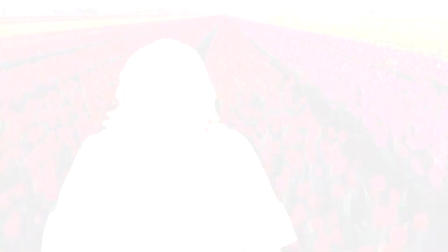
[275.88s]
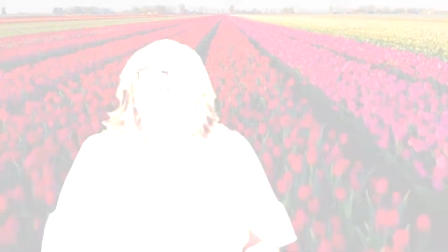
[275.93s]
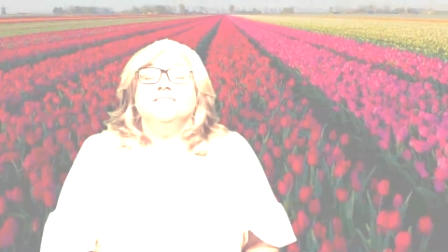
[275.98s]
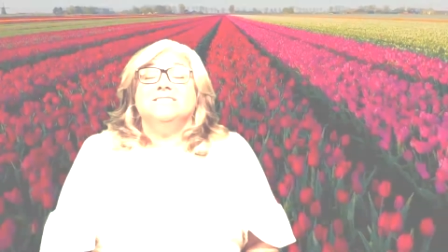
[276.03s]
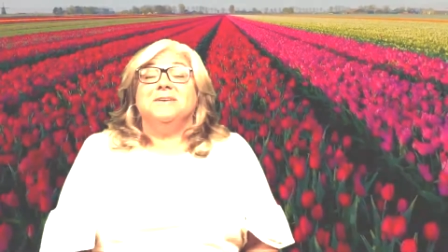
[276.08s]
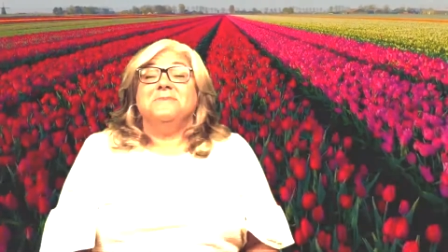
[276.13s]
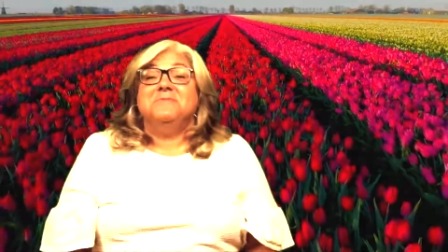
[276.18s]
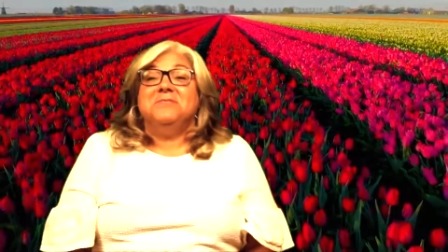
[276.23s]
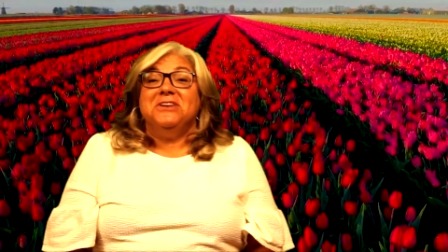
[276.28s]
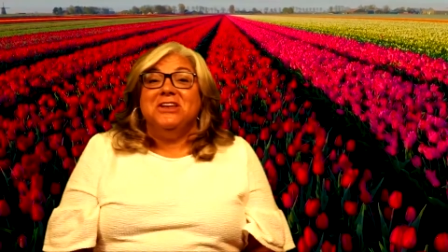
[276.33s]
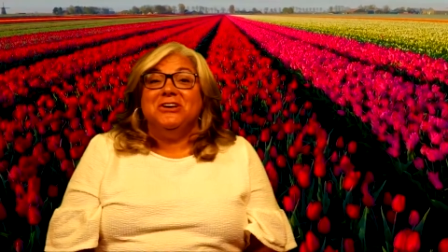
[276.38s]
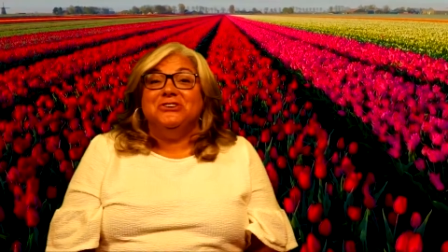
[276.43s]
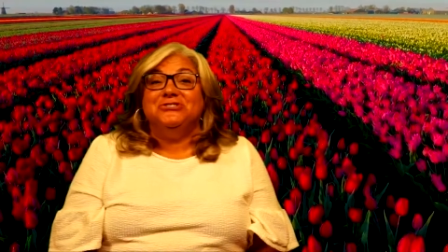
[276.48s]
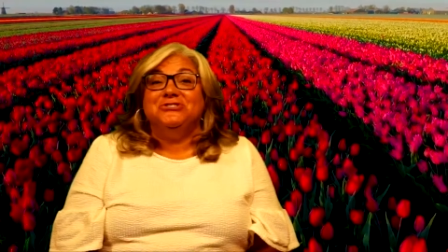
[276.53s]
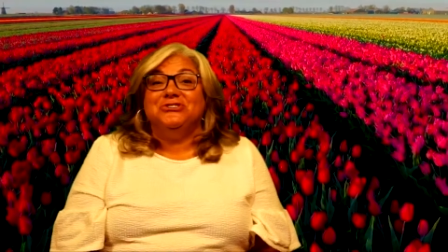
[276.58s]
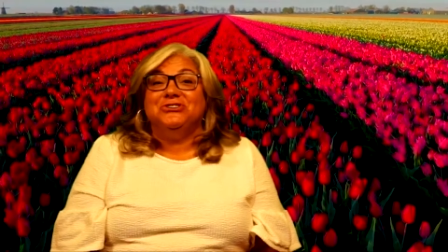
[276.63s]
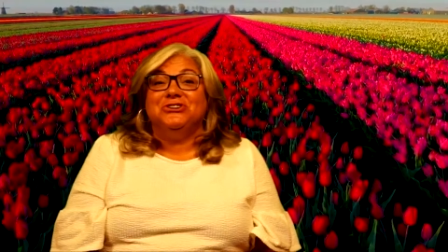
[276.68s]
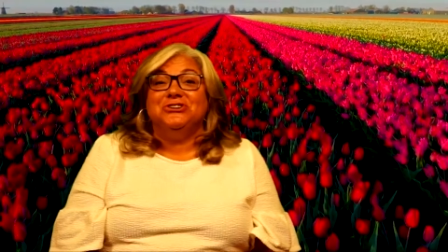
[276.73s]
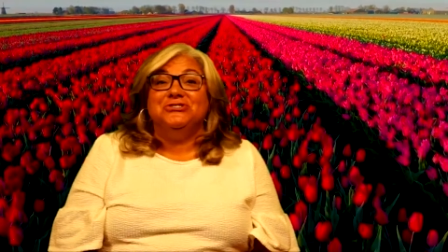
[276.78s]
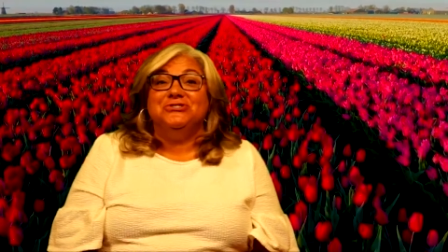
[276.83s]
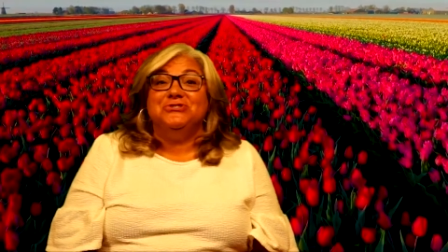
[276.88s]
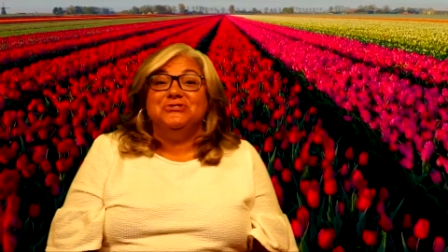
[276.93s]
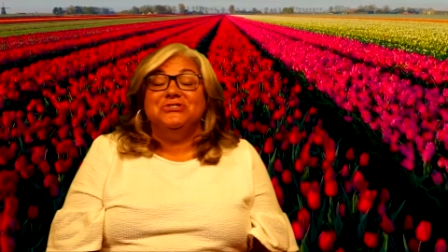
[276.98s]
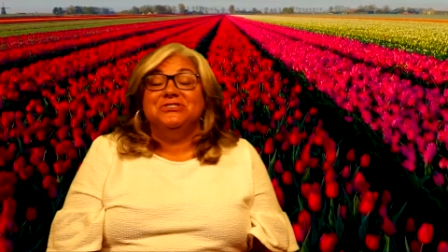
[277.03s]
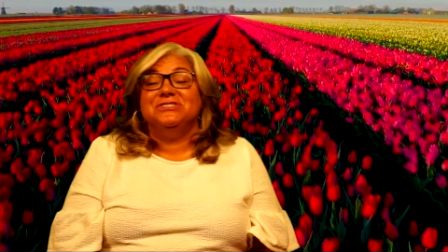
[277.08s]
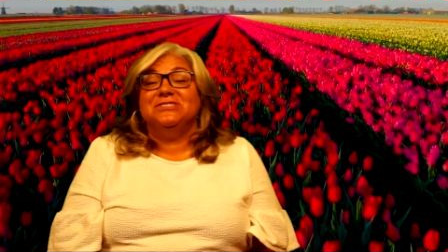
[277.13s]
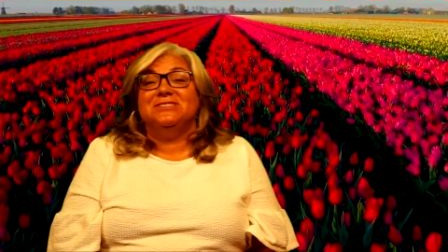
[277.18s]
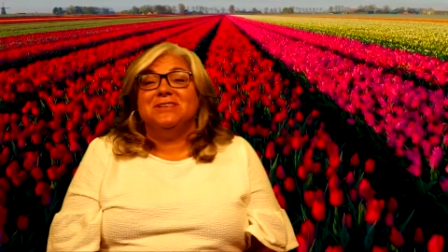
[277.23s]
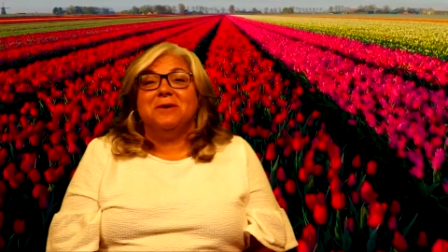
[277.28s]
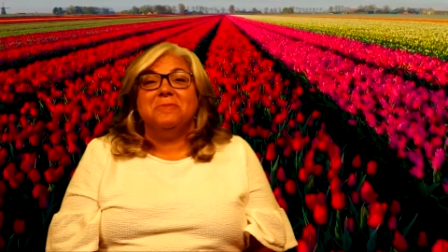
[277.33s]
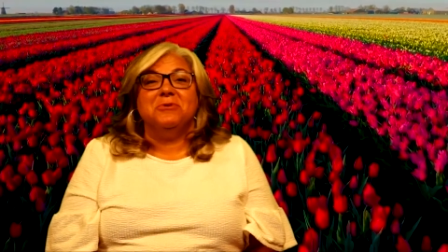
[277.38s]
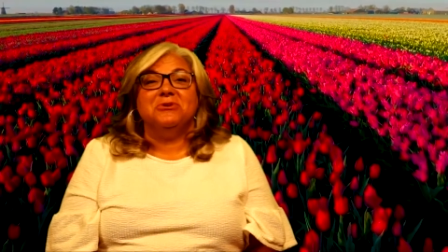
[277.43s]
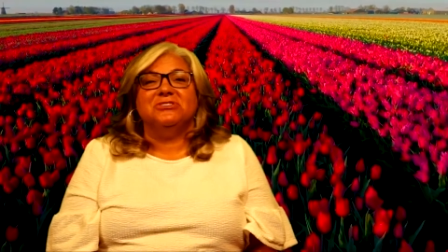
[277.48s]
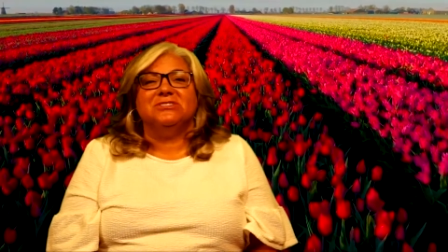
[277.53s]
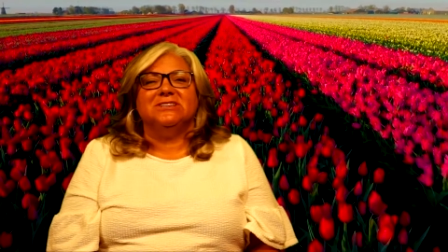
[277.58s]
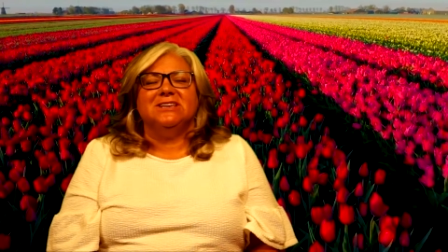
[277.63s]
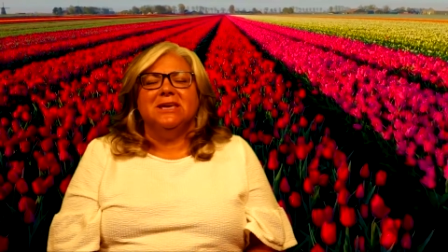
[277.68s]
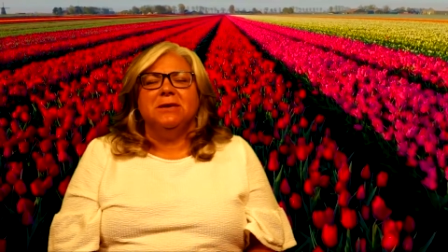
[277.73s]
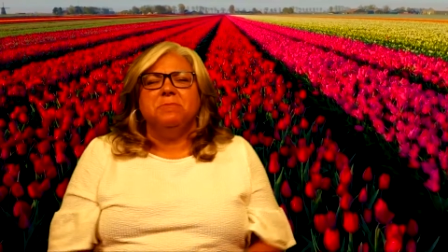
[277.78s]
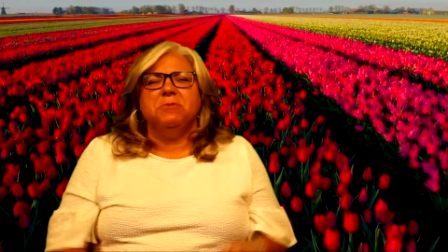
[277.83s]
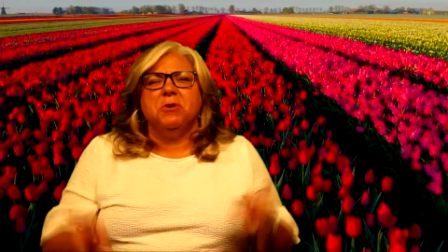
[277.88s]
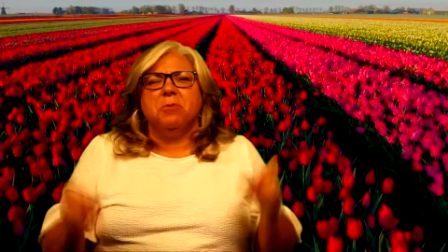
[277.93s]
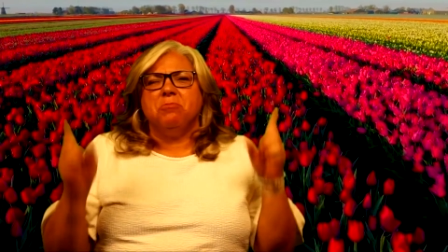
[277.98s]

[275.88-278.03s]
Something else you can do this summer to keep